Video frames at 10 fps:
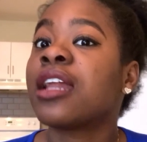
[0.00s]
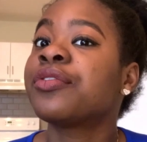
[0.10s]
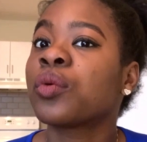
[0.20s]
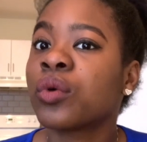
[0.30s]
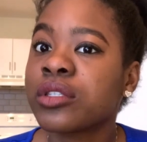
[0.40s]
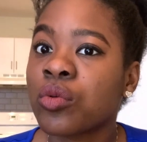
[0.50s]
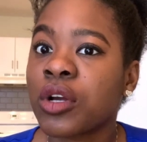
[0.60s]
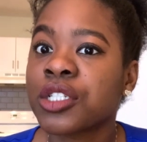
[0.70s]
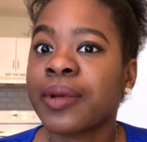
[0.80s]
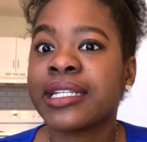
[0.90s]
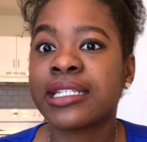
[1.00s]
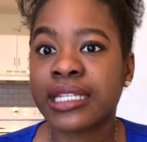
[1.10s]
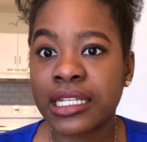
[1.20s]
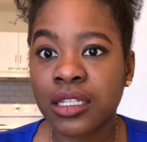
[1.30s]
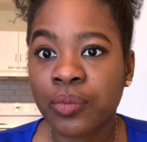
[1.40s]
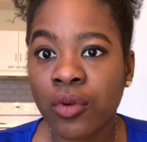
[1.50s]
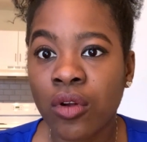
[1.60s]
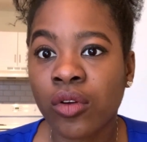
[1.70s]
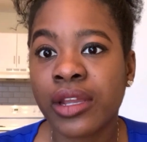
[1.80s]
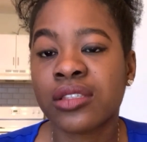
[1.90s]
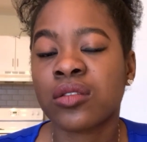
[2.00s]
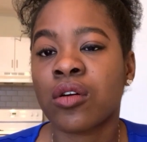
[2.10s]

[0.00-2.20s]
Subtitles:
And if you want to watch my daily progress